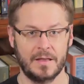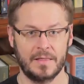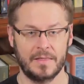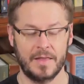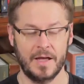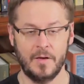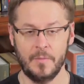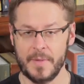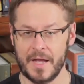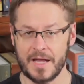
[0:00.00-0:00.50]

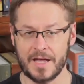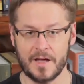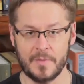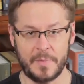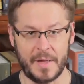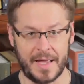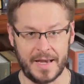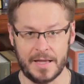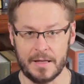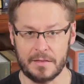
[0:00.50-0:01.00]
they'll make
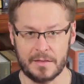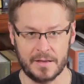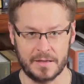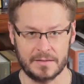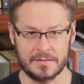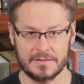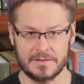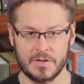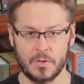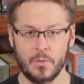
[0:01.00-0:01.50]
up
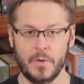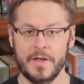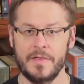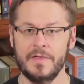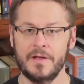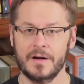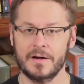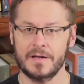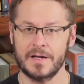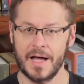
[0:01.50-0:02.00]
anything to
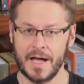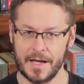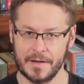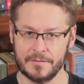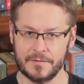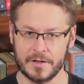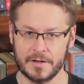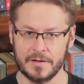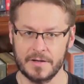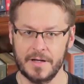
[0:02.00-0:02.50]
win their
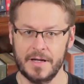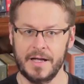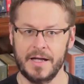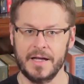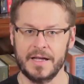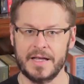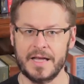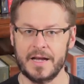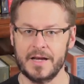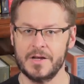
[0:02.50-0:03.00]
convert
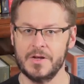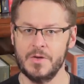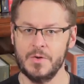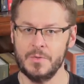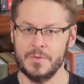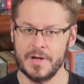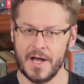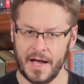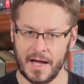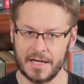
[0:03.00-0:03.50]
and get a new
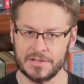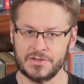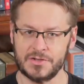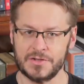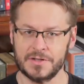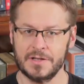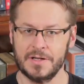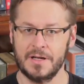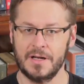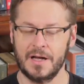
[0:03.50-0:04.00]

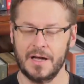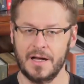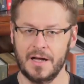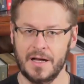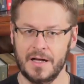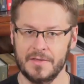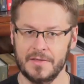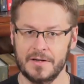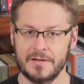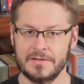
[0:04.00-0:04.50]
notch
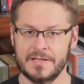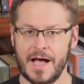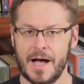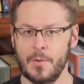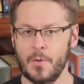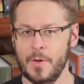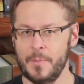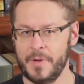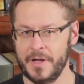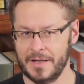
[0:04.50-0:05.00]
on their
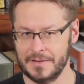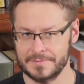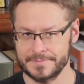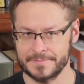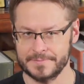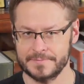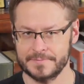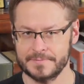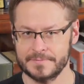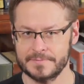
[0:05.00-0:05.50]
Dawa belt.
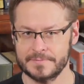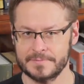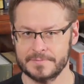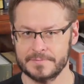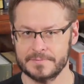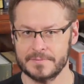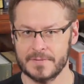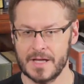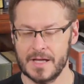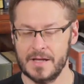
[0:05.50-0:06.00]

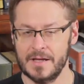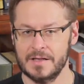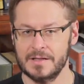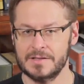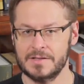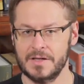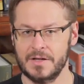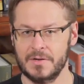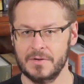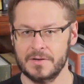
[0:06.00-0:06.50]

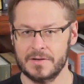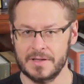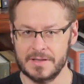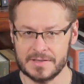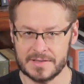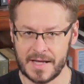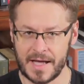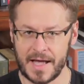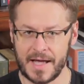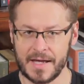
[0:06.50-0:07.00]
So
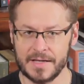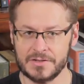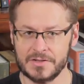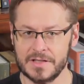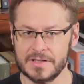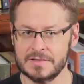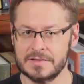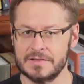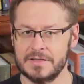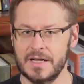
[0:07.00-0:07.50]
this guy
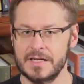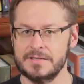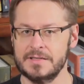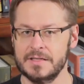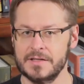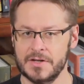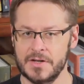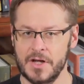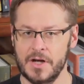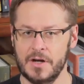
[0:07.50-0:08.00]
just
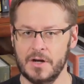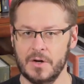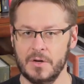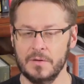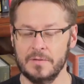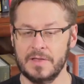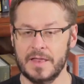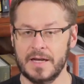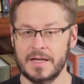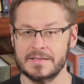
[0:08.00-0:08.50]
doesn't
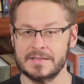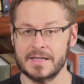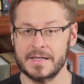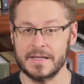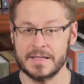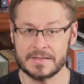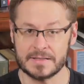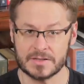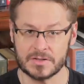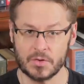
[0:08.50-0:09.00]
know that it's a
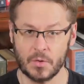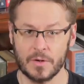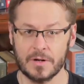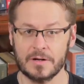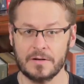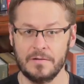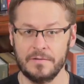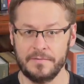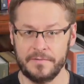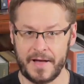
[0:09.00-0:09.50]

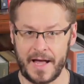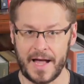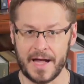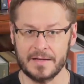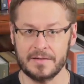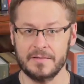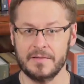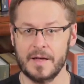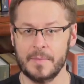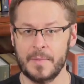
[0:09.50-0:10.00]
historical
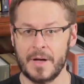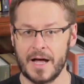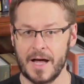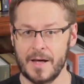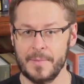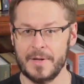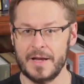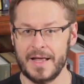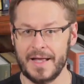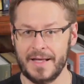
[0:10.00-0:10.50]
fact that
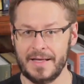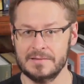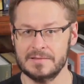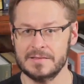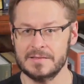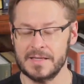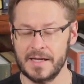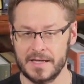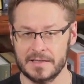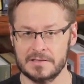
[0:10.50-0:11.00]
Muhammad had
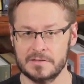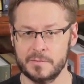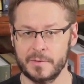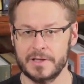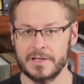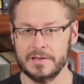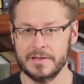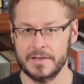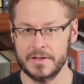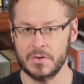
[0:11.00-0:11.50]
sex
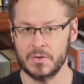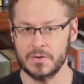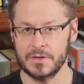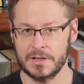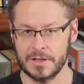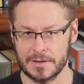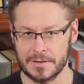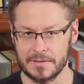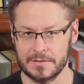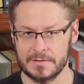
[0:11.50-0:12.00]
with a little
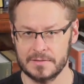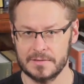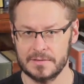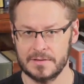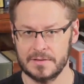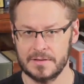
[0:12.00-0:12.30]
girl.